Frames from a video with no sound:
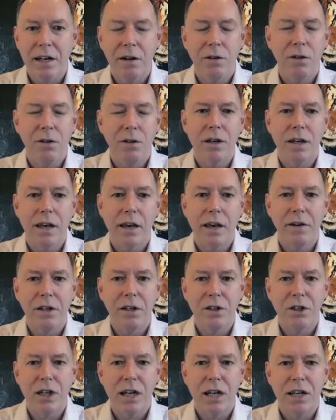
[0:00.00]
longer going
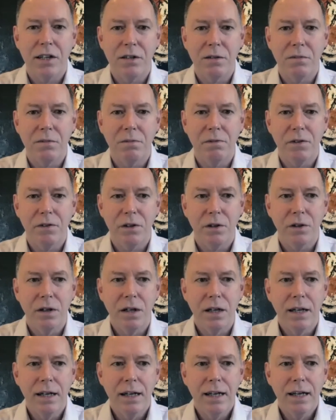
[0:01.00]
to charge them for
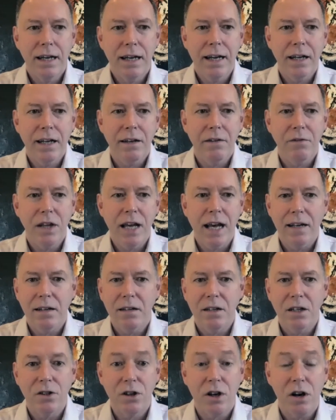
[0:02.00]
any of that.
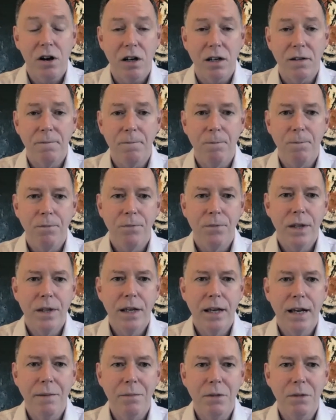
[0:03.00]
It's gone.
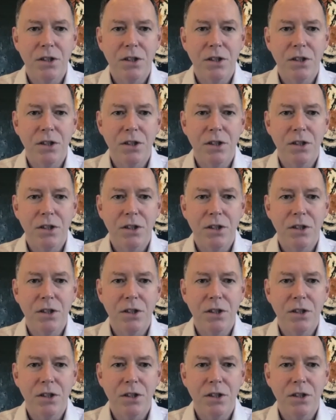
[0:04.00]
It's a